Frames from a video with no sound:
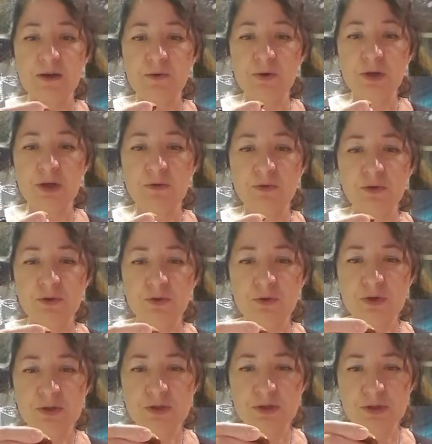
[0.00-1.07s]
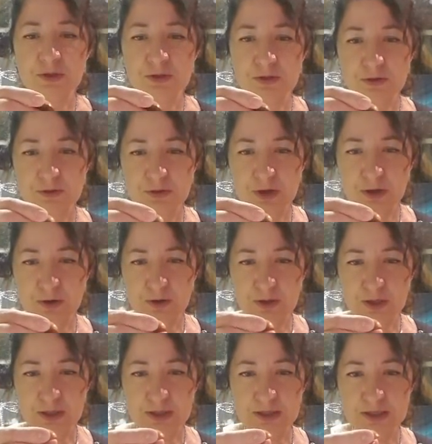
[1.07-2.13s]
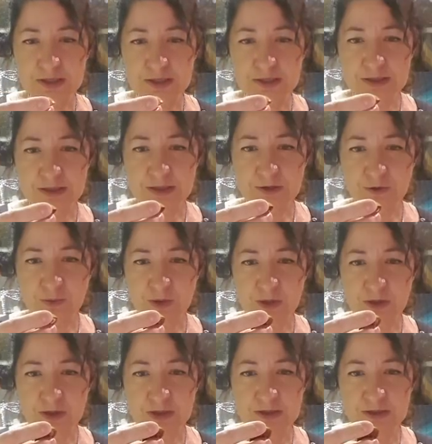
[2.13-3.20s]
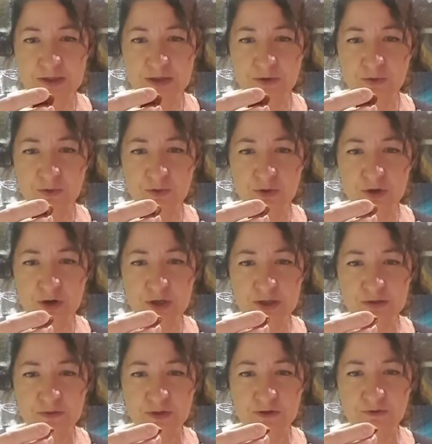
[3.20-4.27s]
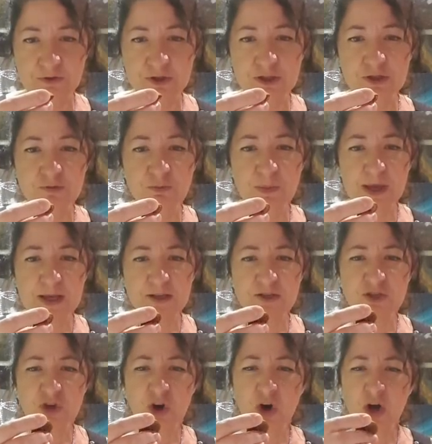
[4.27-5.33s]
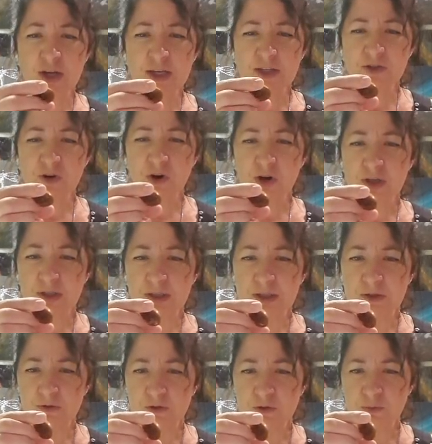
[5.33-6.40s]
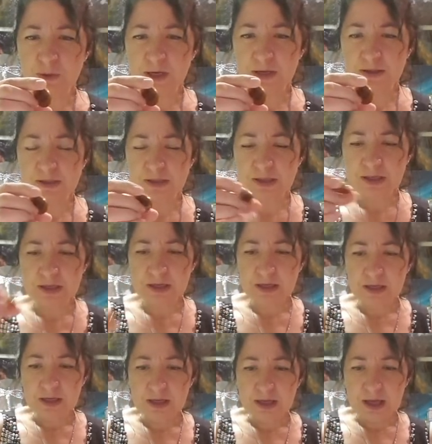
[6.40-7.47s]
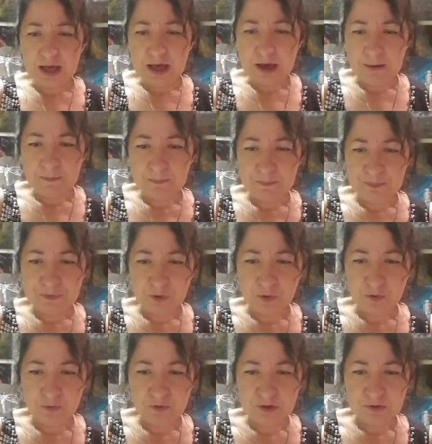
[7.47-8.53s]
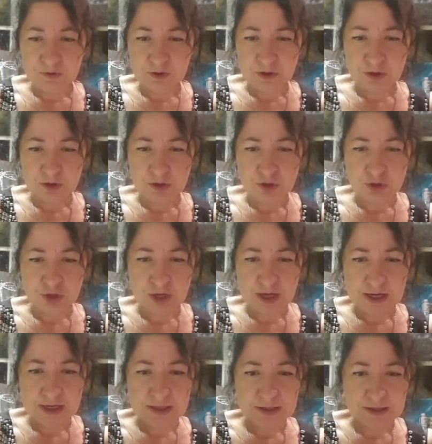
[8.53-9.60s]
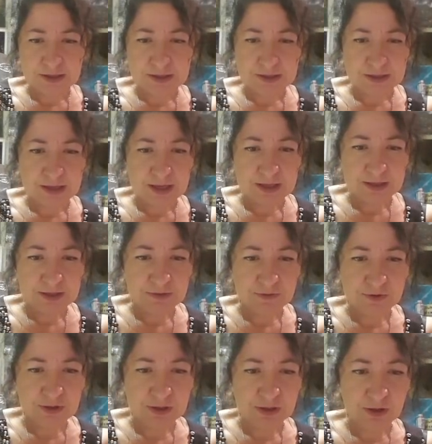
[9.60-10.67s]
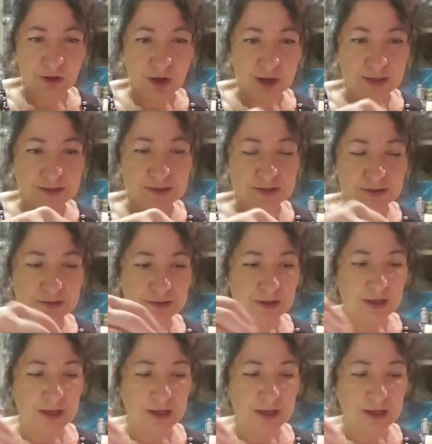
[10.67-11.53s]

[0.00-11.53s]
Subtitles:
All you have to do is just go like this a little bit and you can see all kinds of different specks, tiny little specks of different shades and different light.